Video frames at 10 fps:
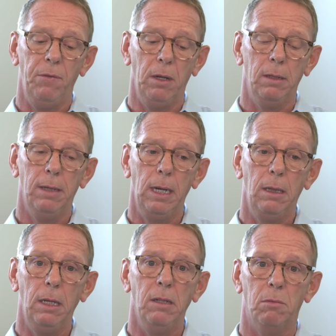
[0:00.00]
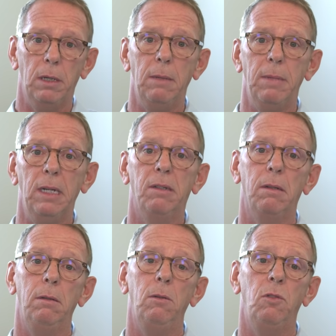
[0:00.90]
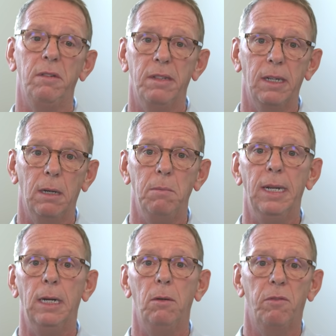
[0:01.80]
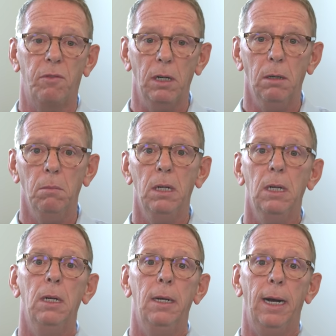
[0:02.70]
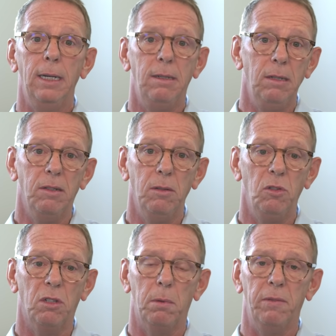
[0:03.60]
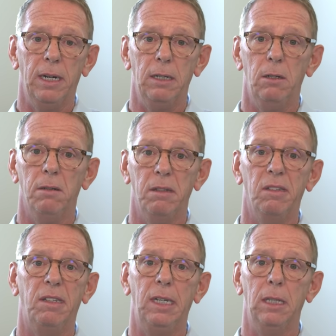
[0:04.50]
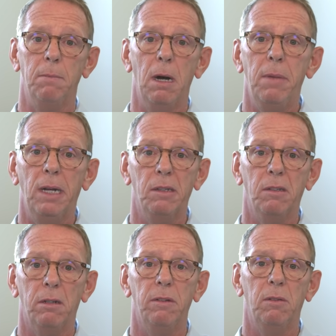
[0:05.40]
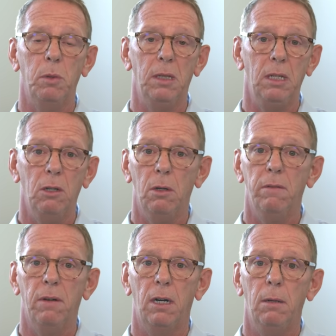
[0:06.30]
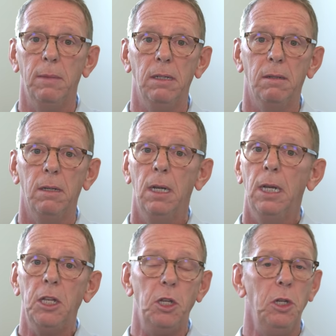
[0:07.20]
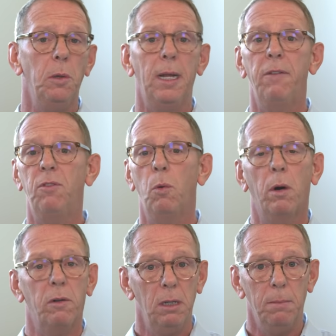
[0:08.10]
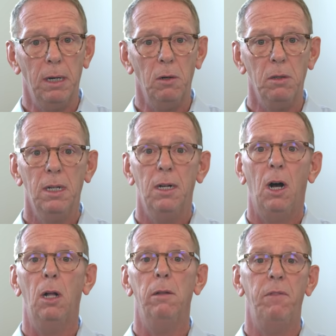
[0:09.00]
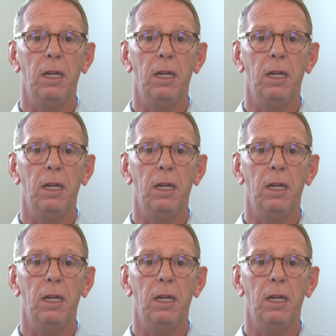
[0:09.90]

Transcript: if you can take these ready made solutions that come down from IT solutions providers and stand them up as a service within your environment, you don't have to worry about all of